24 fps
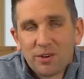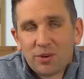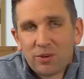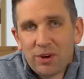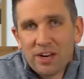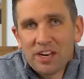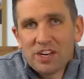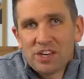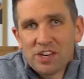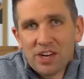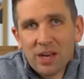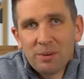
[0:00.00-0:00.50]

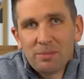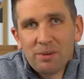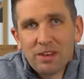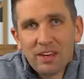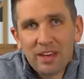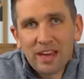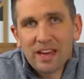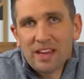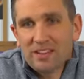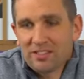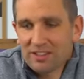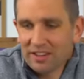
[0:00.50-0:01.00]
Great job, you
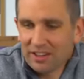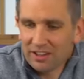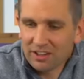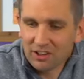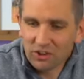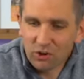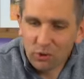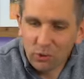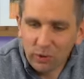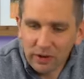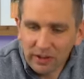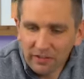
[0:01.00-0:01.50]
guys. You get a
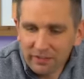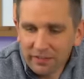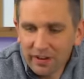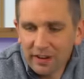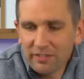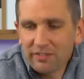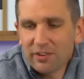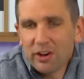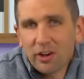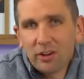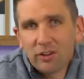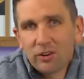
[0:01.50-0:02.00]

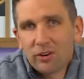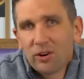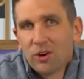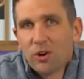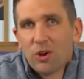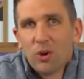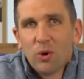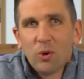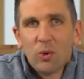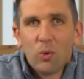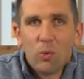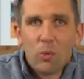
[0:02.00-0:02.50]
$25
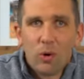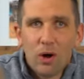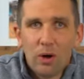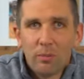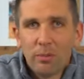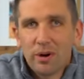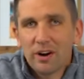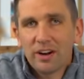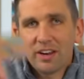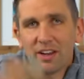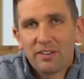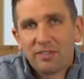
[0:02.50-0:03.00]

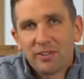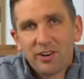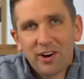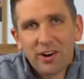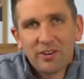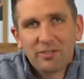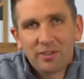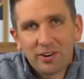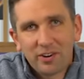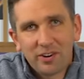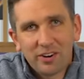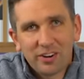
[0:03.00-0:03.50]
Walmart gift
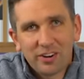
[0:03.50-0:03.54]
card for